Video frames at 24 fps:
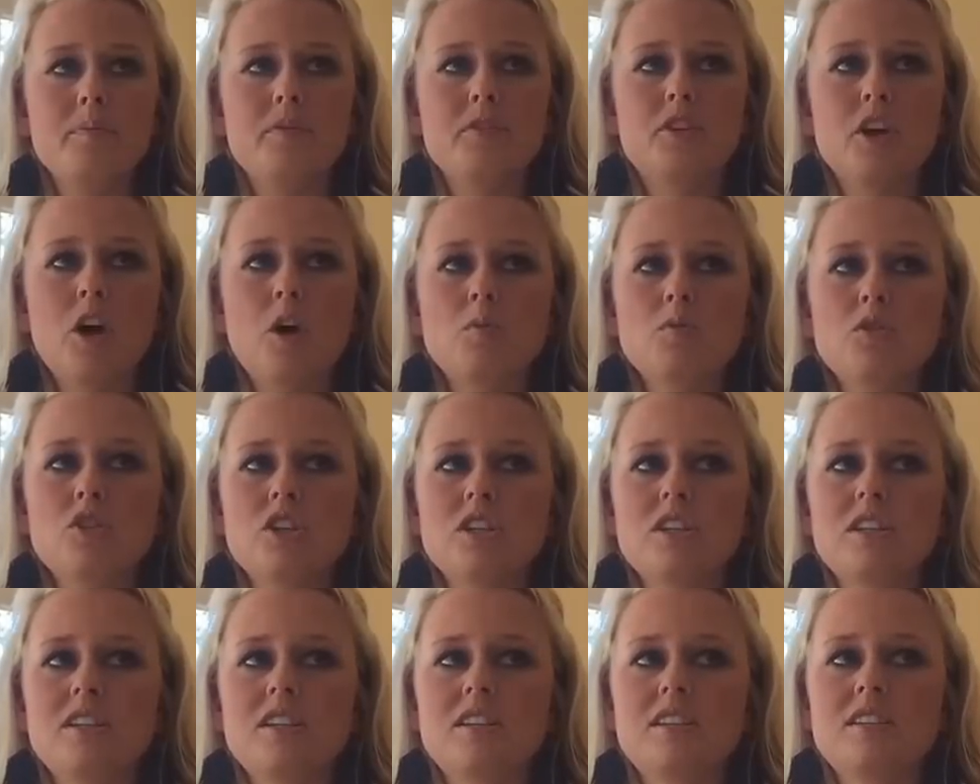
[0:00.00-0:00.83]
Don't
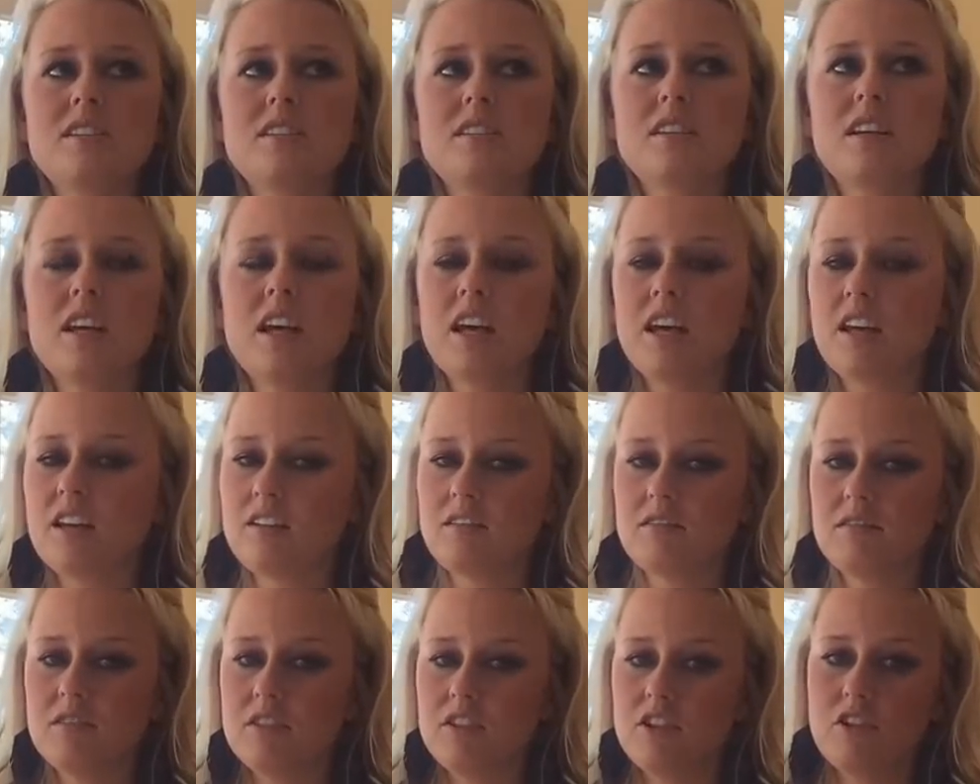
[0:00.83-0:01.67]
just
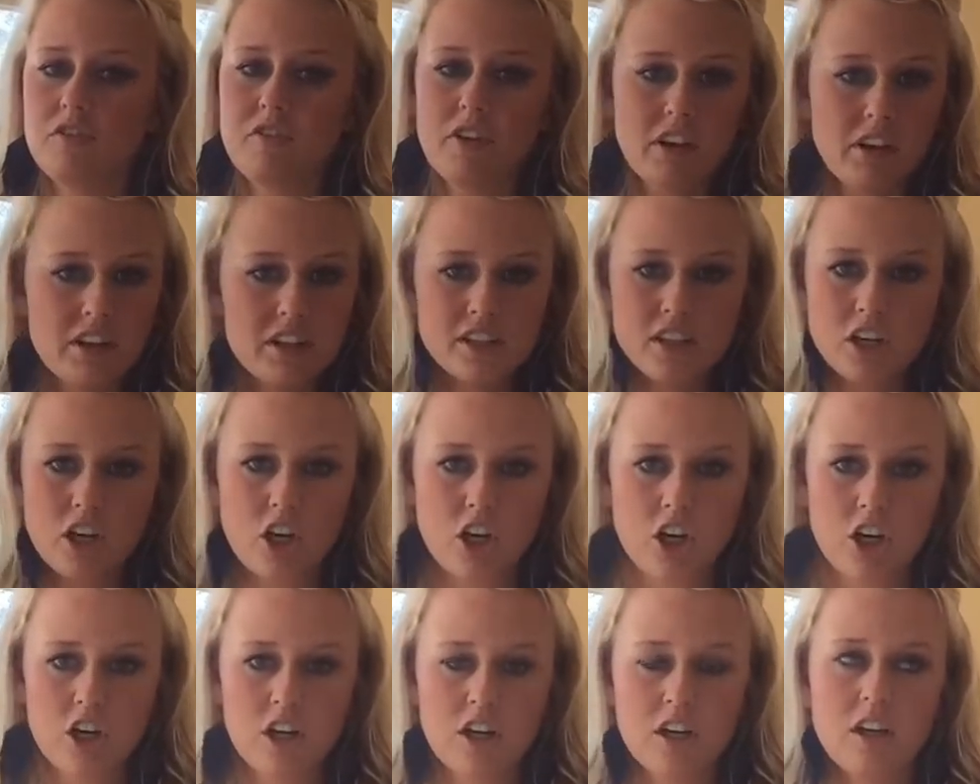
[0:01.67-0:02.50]
get your feelings
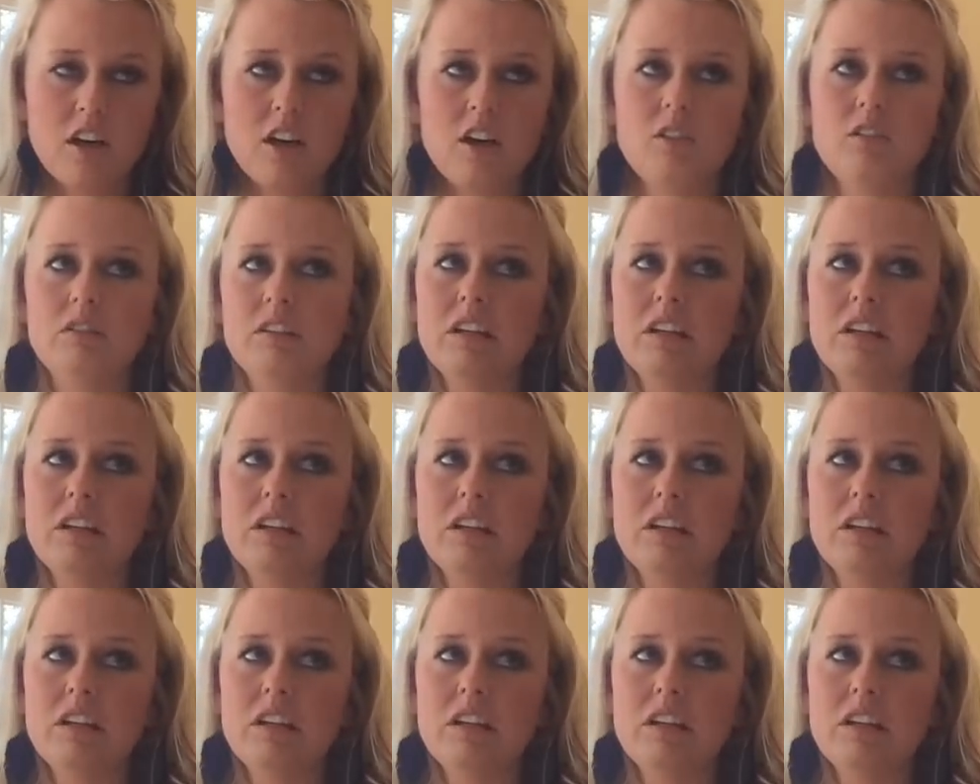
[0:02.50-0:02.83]
hurt and go,